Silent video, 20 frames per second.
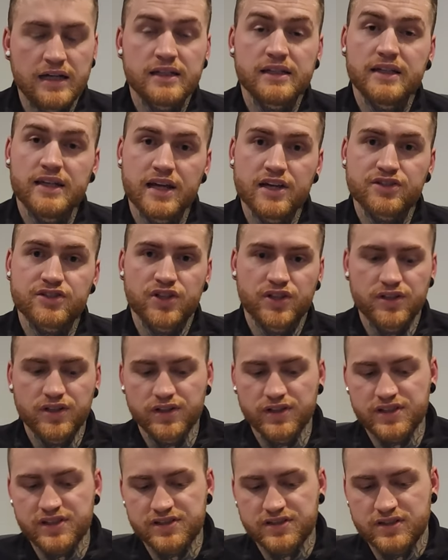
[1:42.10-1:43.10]
Next on the
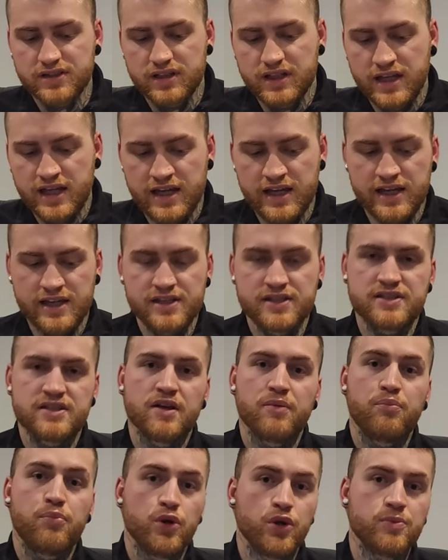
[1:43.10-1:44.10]
list is
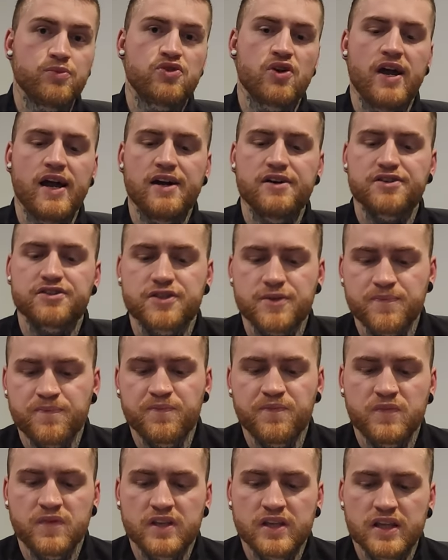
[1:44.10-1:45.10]
poop trowels.
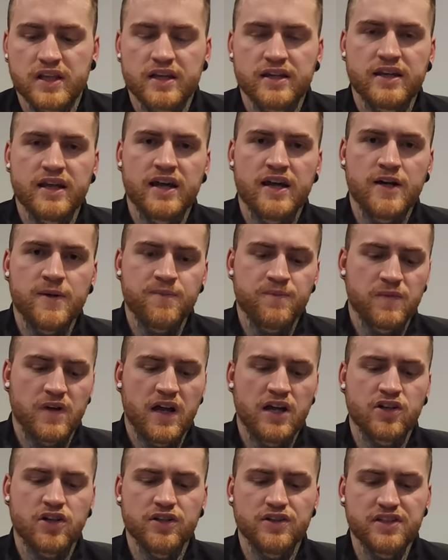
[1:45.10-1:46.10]
Now,
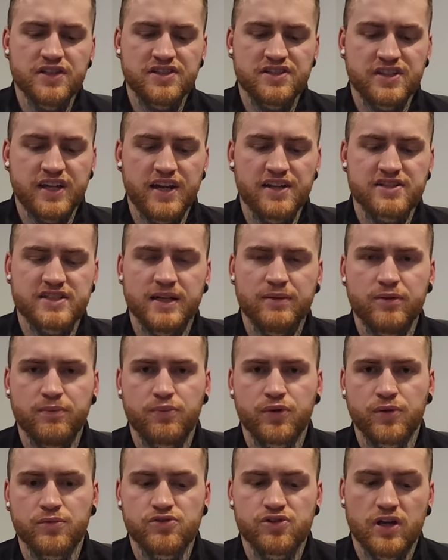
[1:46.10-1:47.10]
I got this Cedar Summit
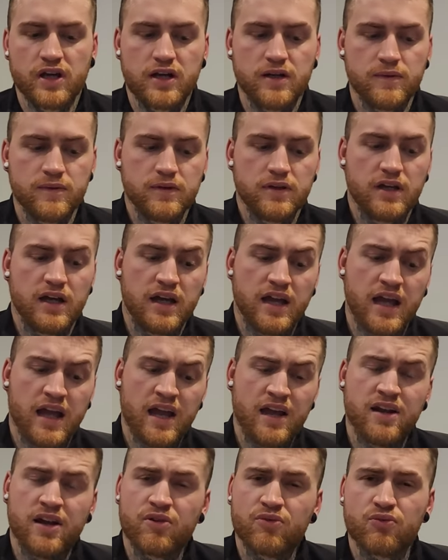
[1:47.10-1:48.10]
poop trowel
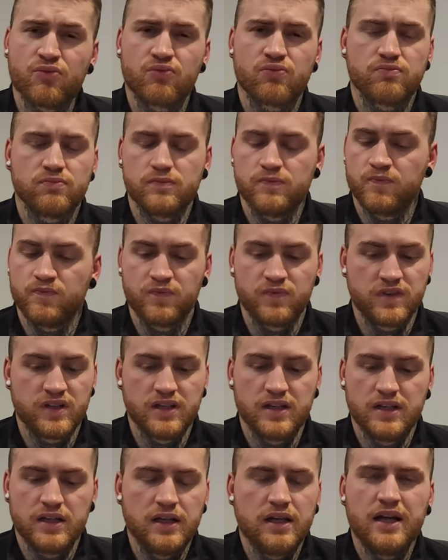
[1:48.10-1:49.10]
and
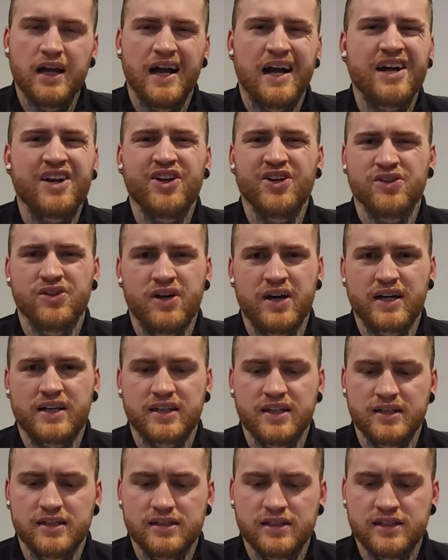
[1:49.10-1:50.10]
I don't like
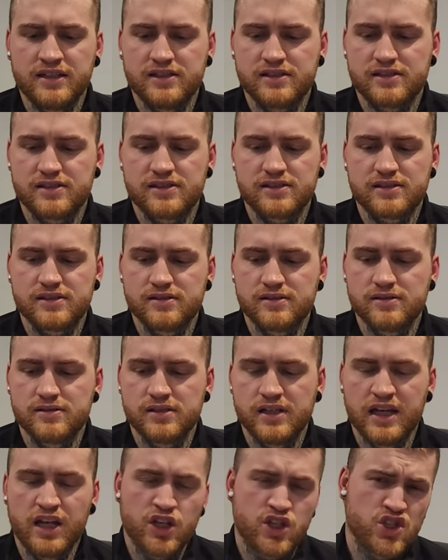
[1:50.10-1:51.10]
it. It's
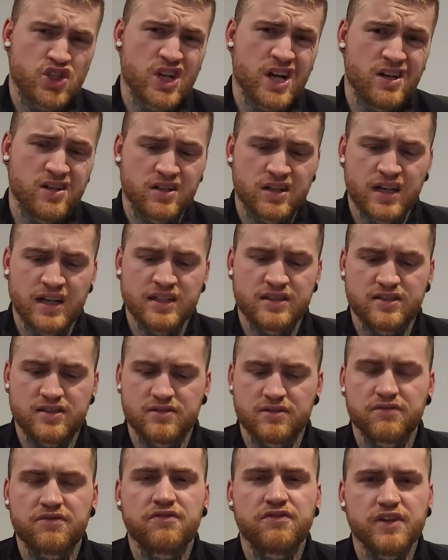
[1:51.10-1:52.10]
junk. It's
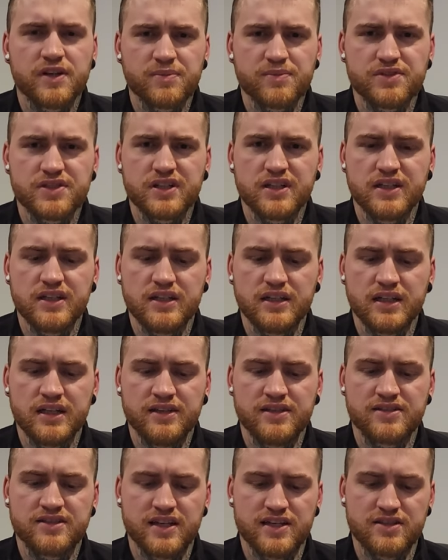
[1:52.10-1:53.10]
flimsy in
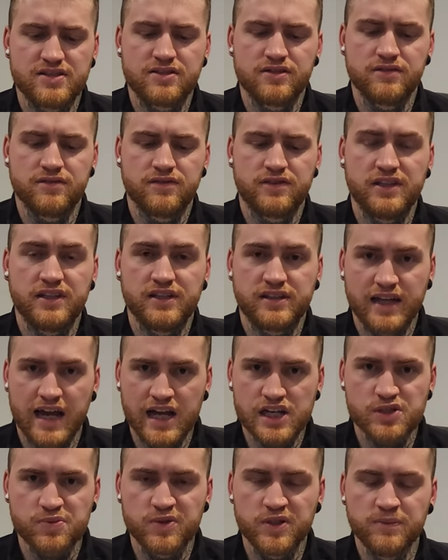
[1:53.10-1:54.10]
the sense of the
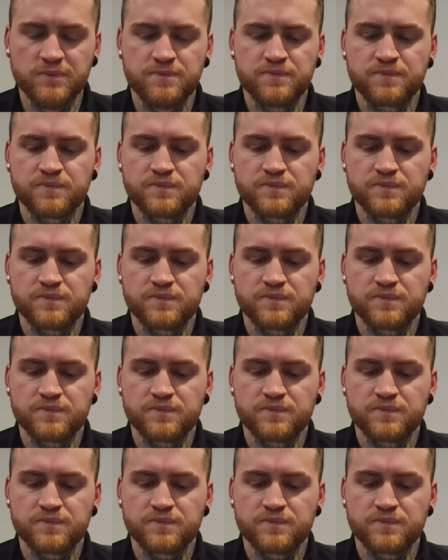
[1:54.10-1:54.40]
attachment.